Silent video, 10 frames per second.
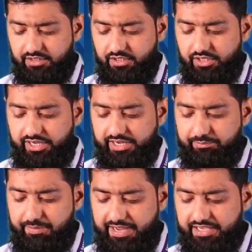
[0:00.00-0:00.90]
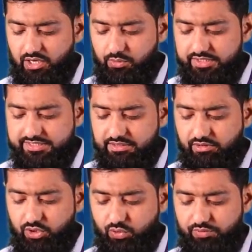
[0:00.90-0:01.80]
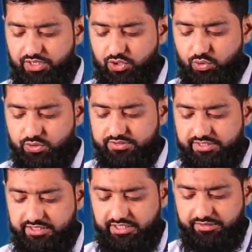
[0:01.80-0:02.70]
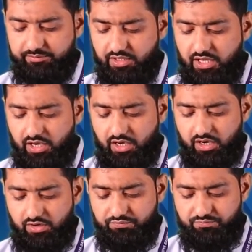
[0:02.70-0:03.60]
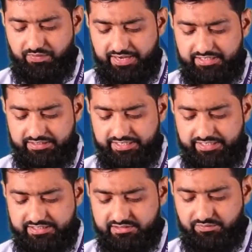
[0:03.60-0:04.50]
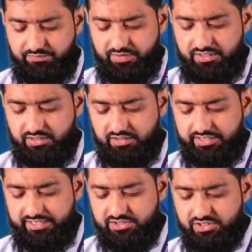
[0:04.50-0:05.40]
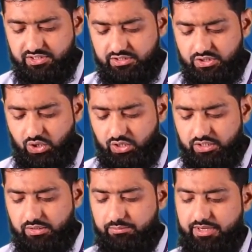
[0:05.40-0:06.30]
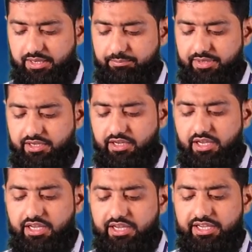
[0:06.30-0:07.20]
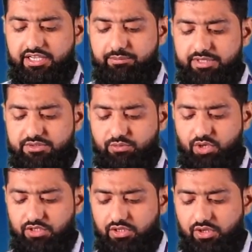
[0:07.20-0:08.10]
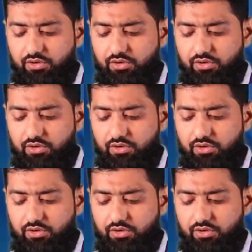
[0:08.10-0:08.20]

And background is equal to, we use here a file, that is a feather texture dot bmp. It means what?